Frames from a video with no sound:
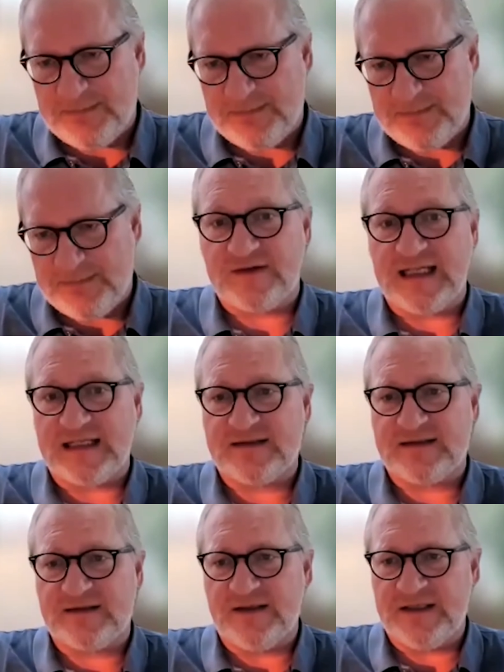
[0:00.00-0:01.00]
standard
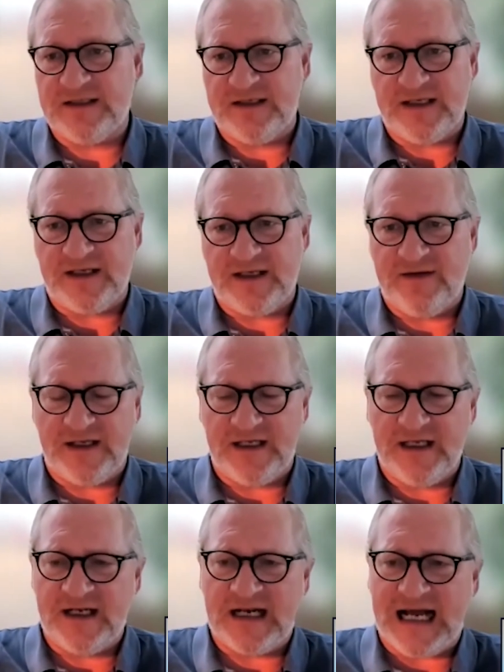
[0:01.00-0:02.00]
essential patents,
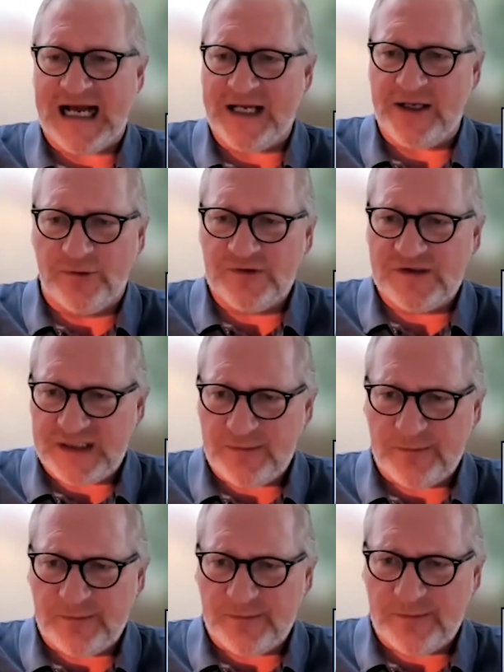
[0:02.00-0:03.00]
but that
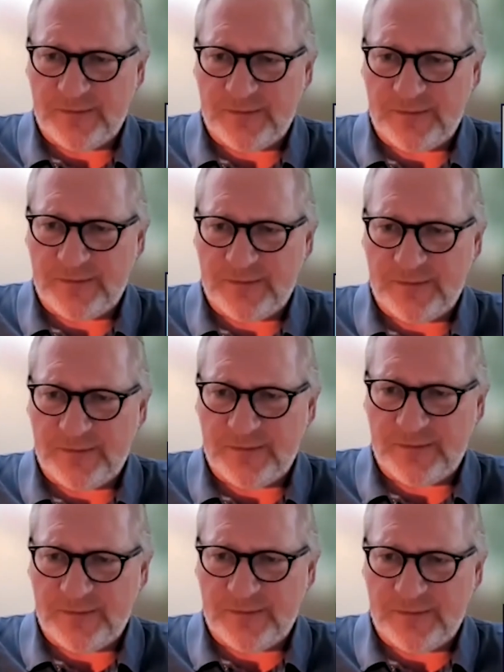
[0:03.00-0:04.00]
in an IoT
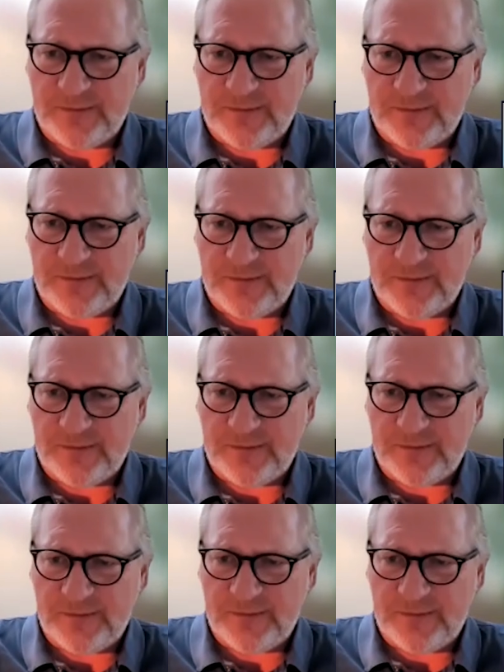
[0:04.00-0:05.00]
world, in a digitalized
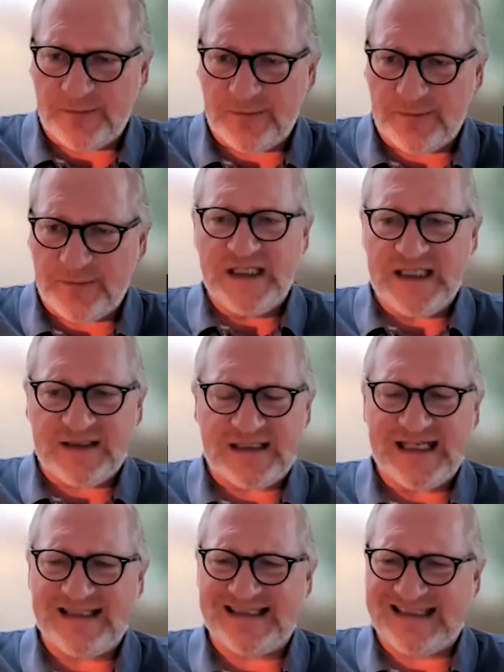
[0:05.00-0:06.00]
world, you
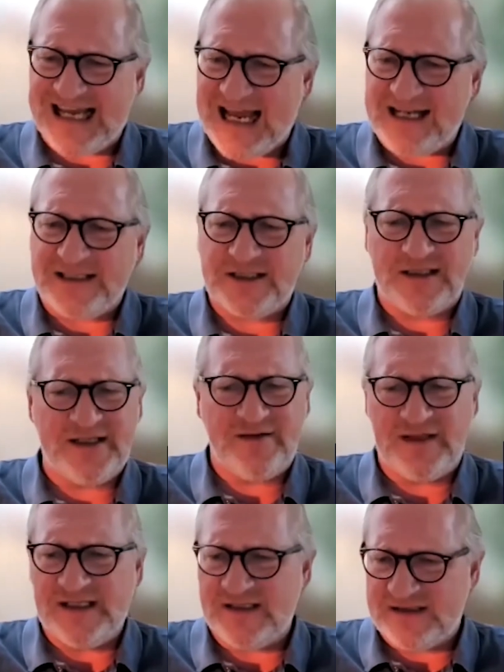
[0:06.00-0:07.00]
need
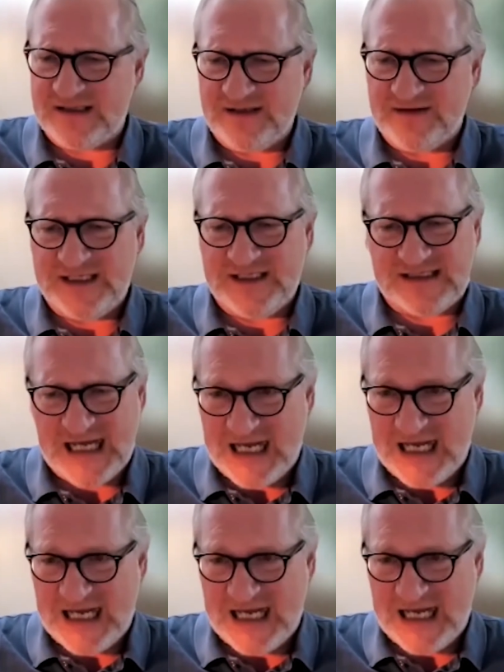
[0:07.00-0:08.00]
essentially these
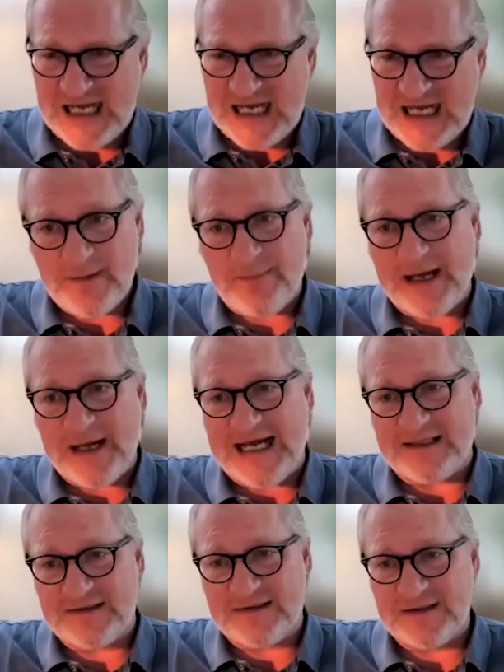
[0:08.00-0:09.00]
IPs,
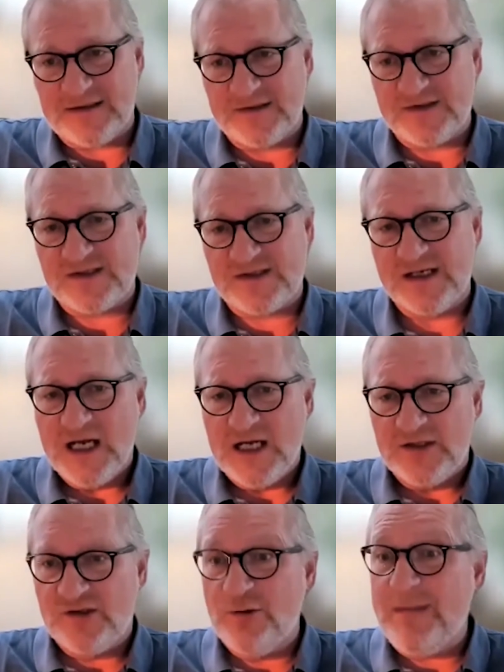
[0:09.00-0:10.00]
especially
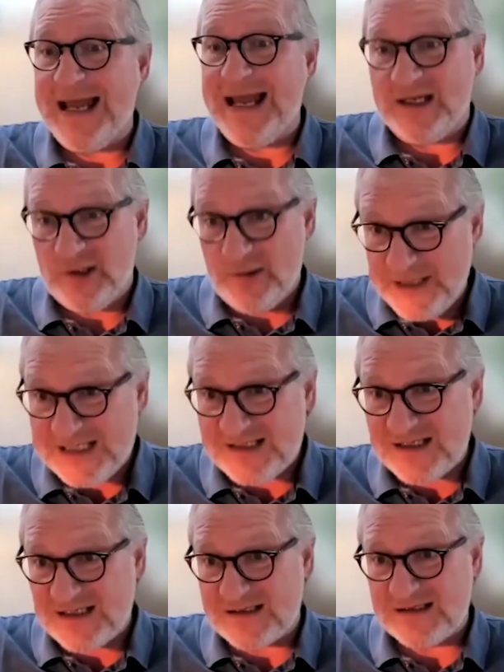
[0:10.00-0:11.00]
patents,
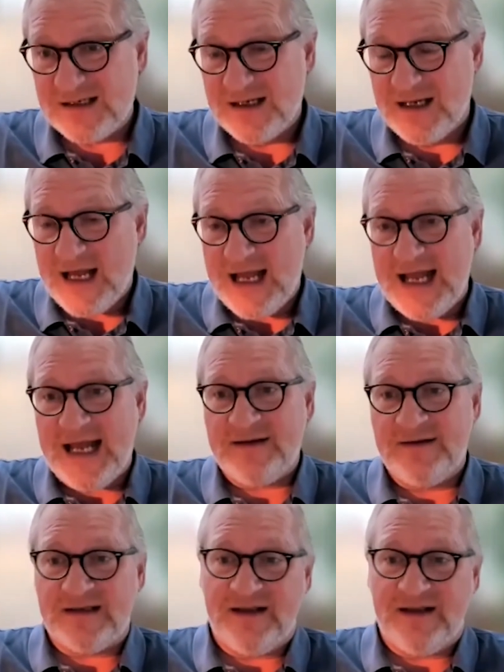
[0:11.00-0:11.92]
to make your business.